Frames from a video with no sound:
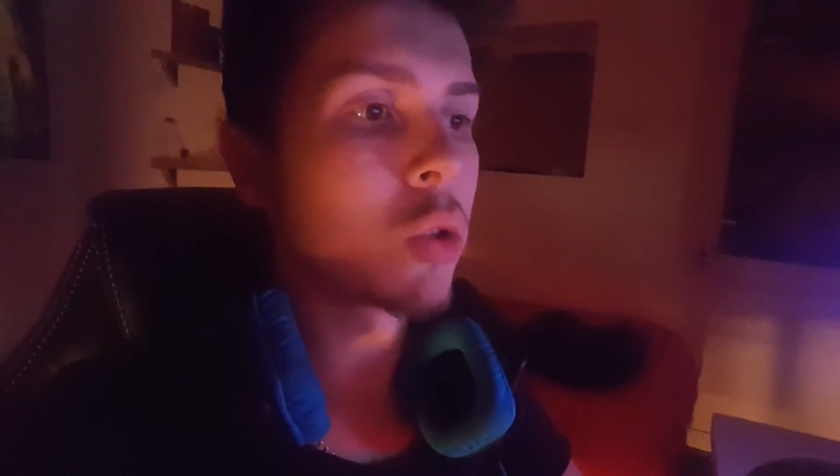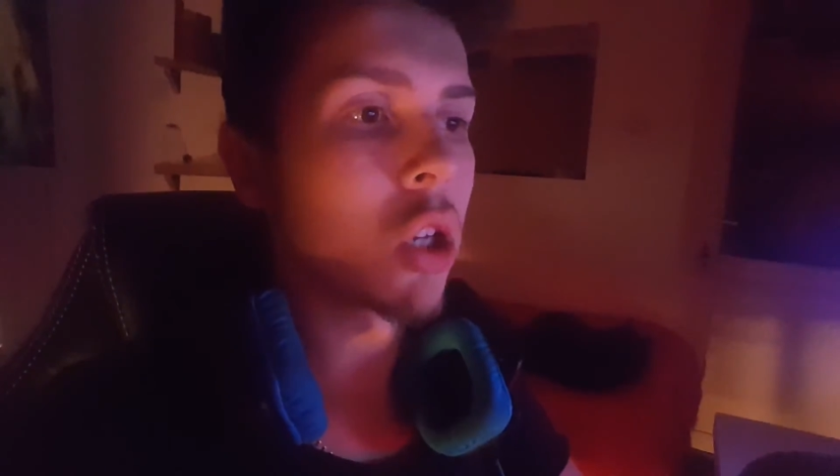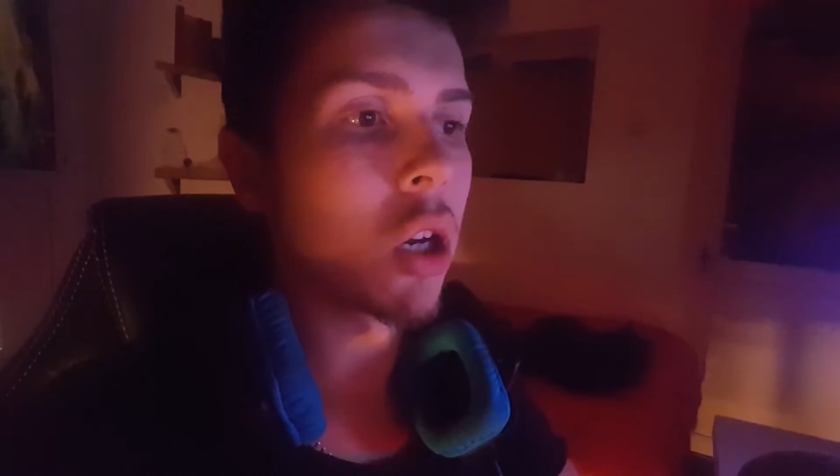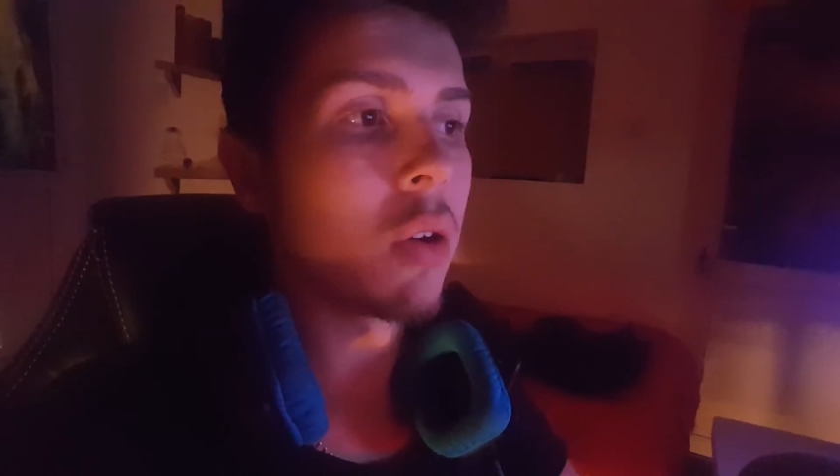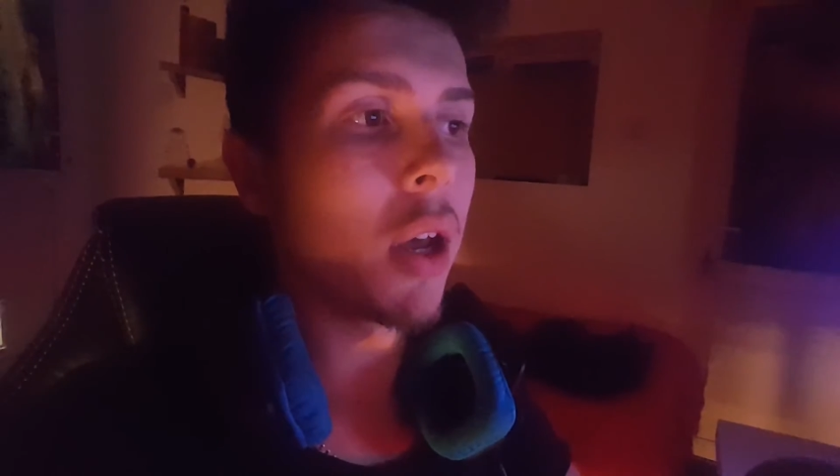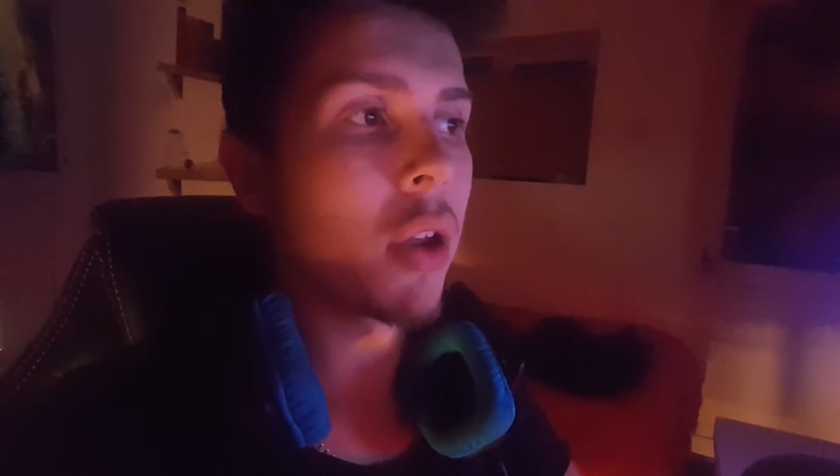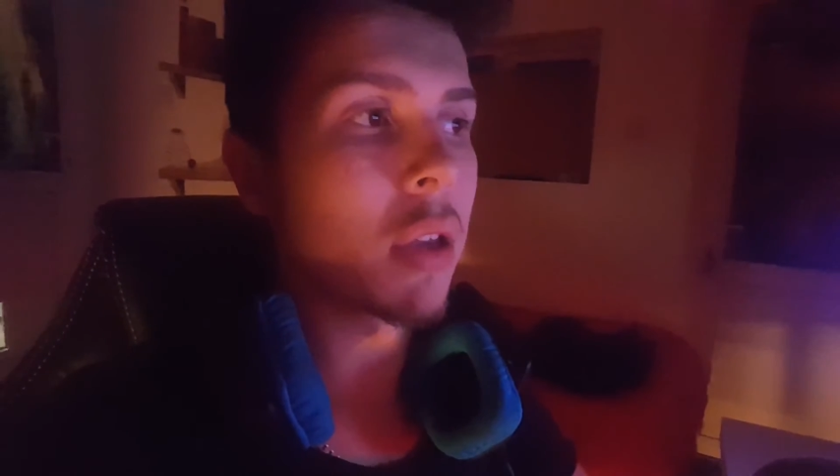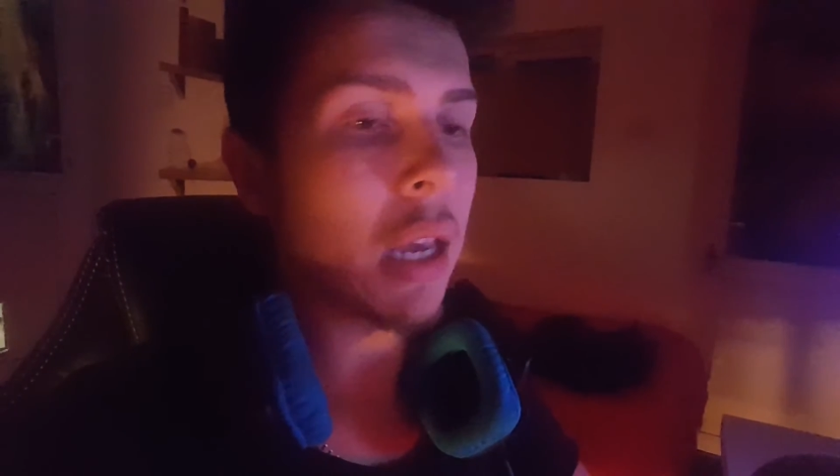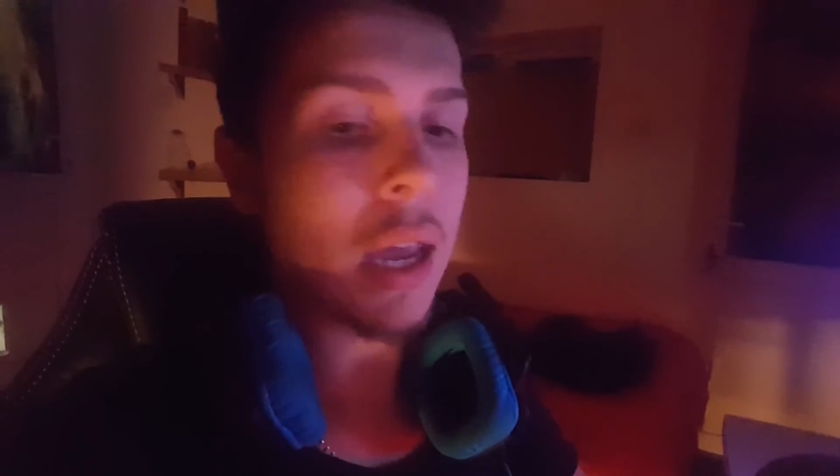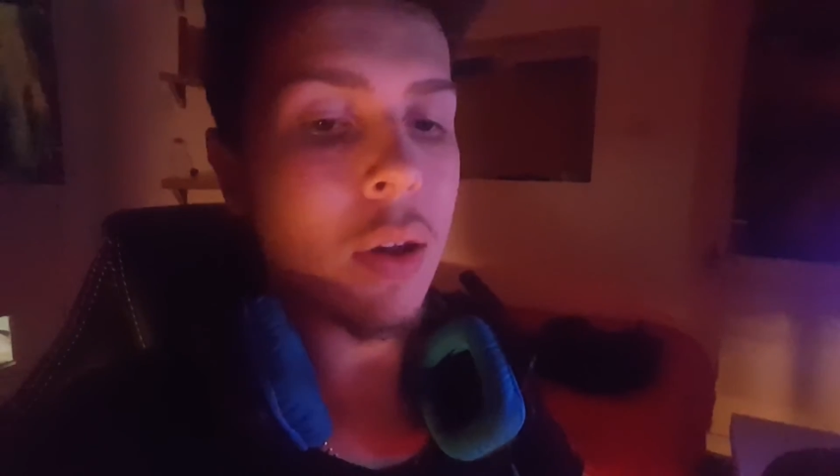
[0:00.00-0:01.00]
so I don't
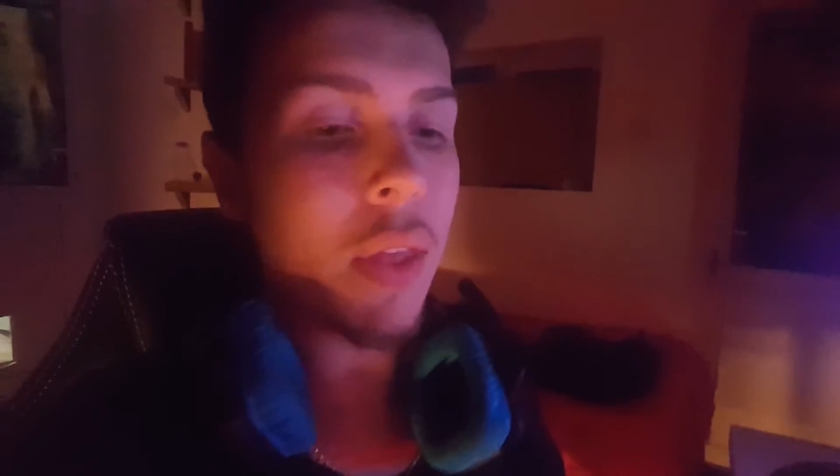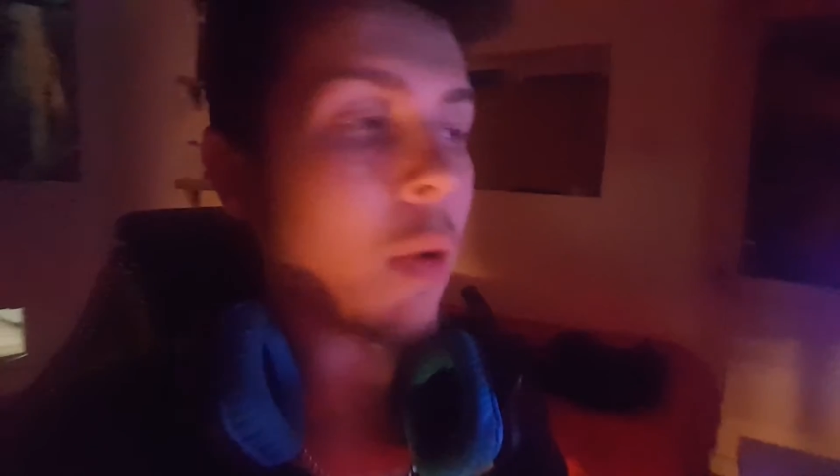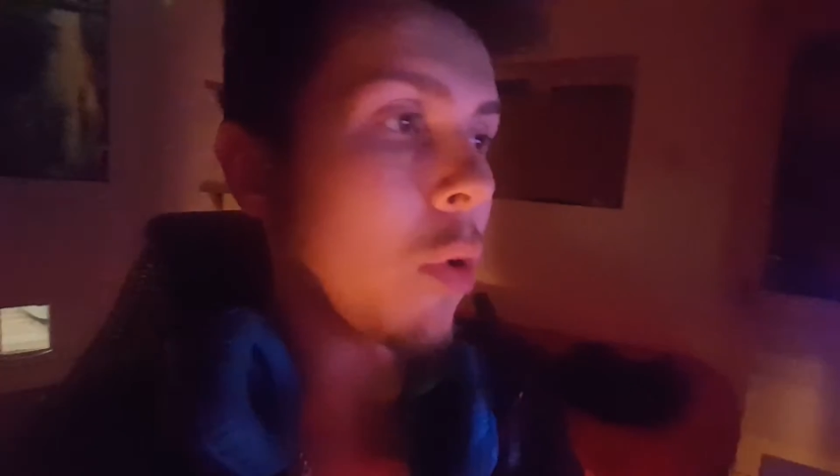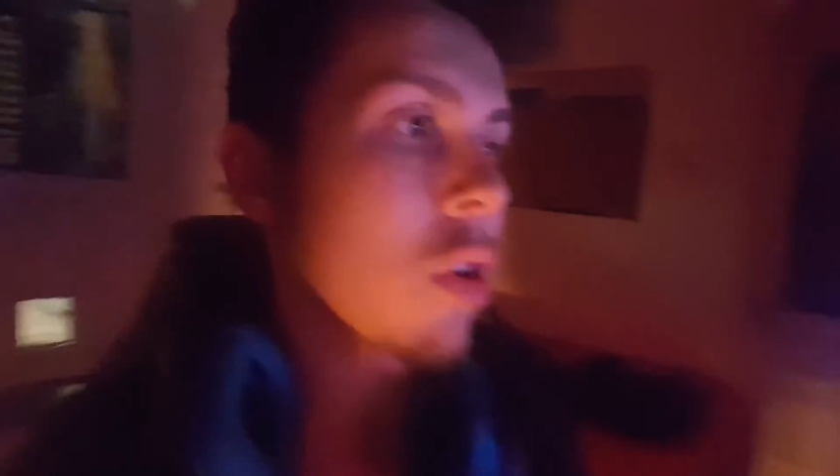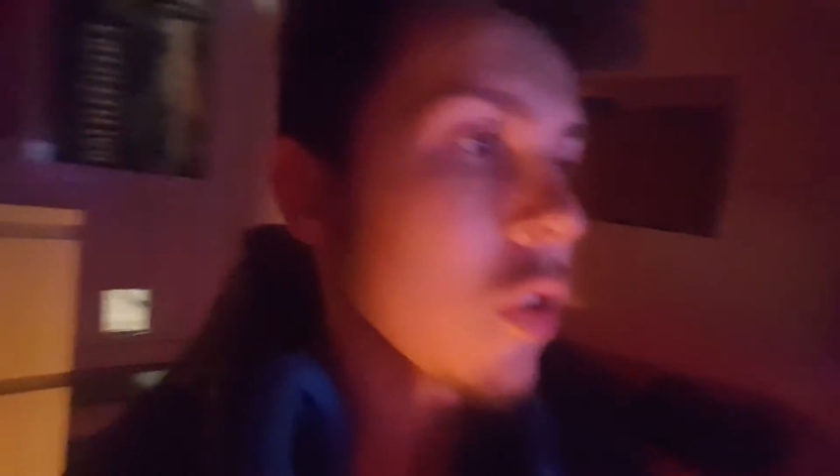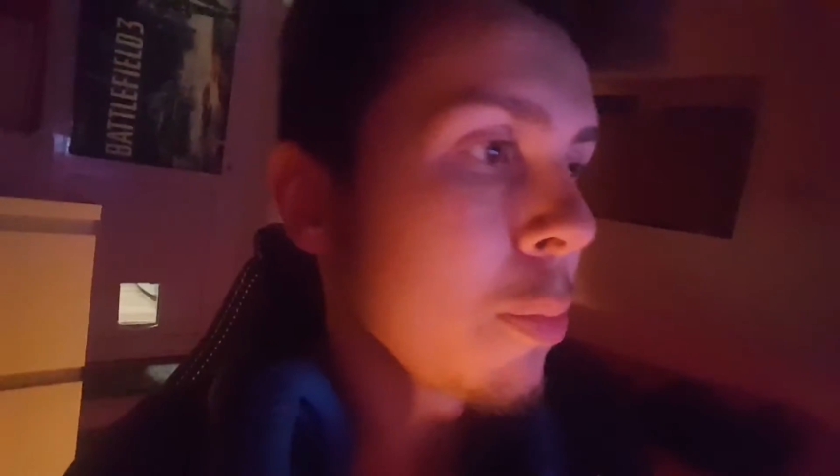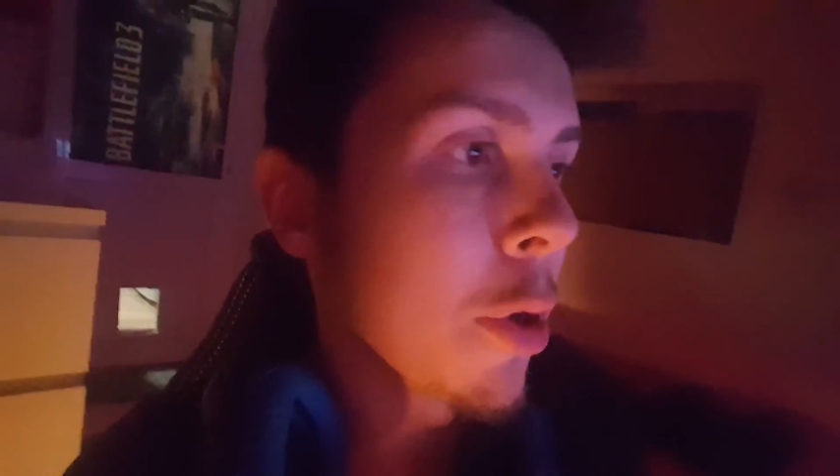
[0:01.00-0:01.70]
get how that works,